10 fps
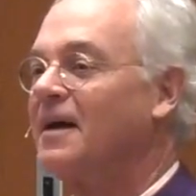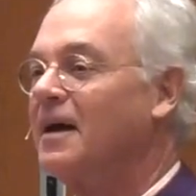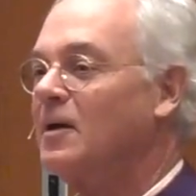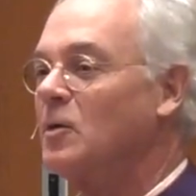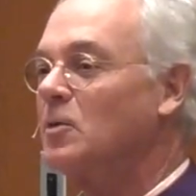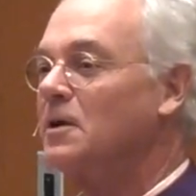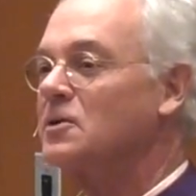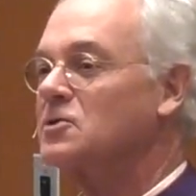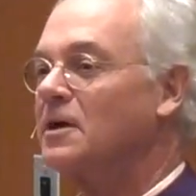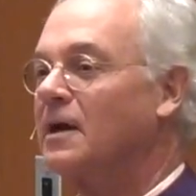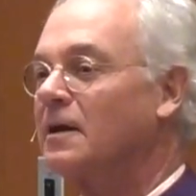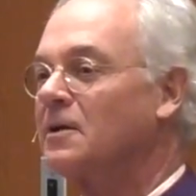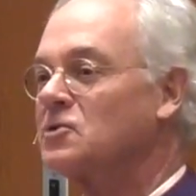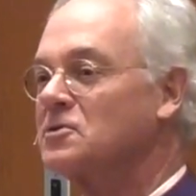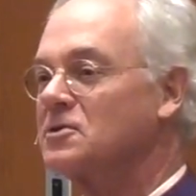A holy
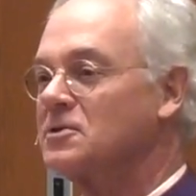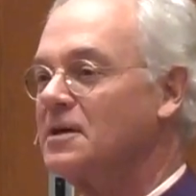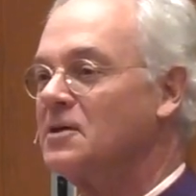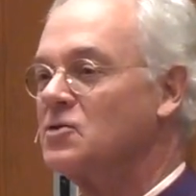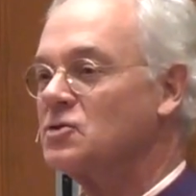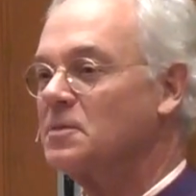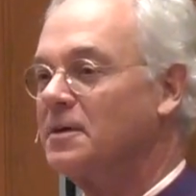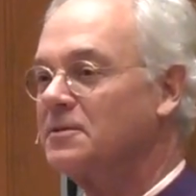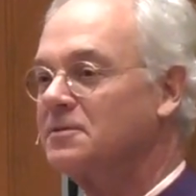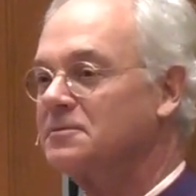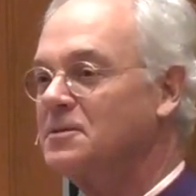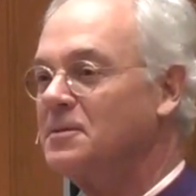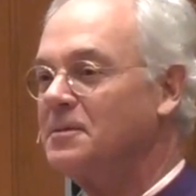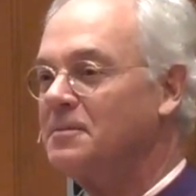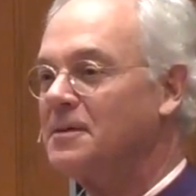silence descends upon the
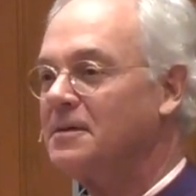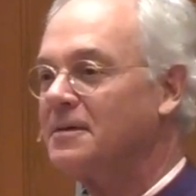room.